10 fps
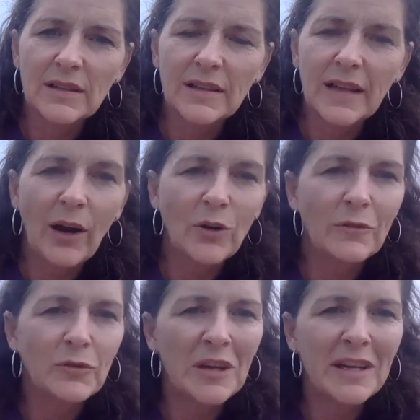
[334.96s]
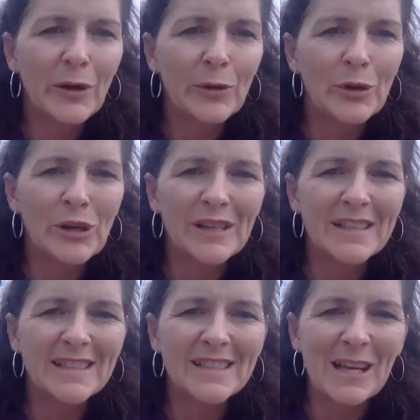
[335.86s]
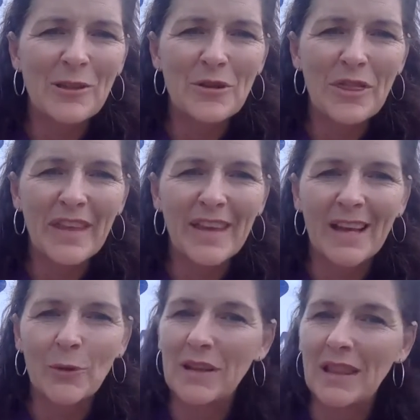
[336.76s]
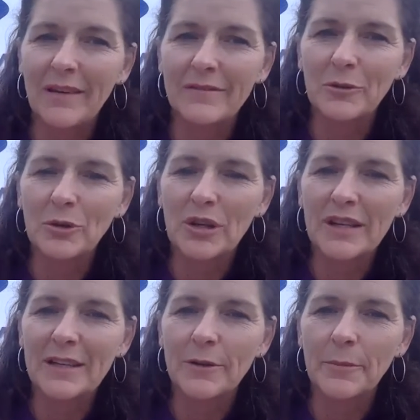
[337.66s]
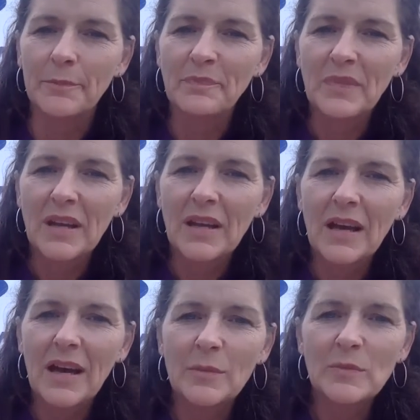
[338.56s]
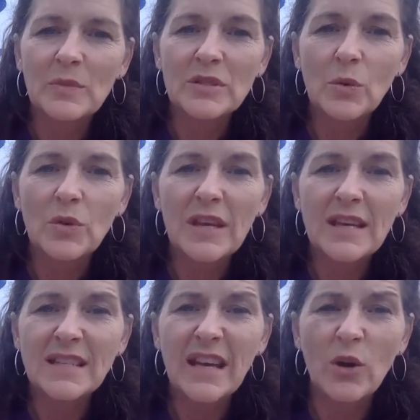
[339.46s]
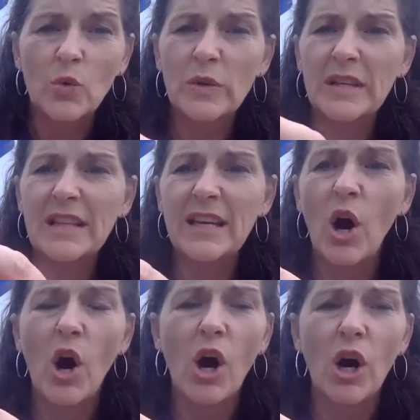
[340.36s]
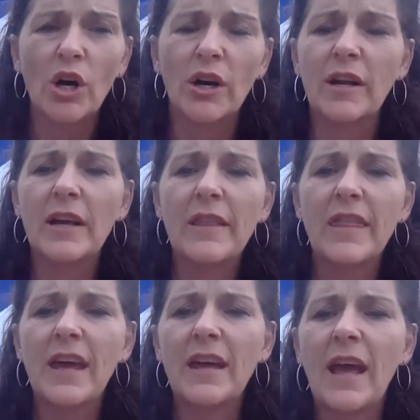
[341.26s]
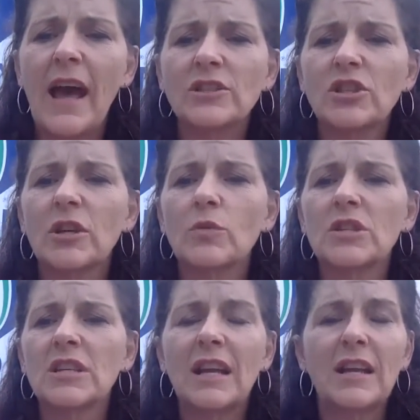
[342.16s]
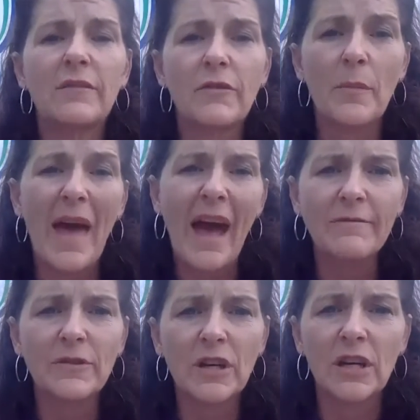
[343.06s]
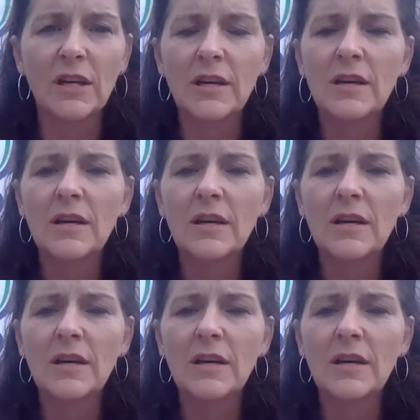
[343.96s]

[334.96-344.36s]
And I don't know if you eat okra, it's a southern thing. We love okra here. So these are really hard. They actually originated from Africa.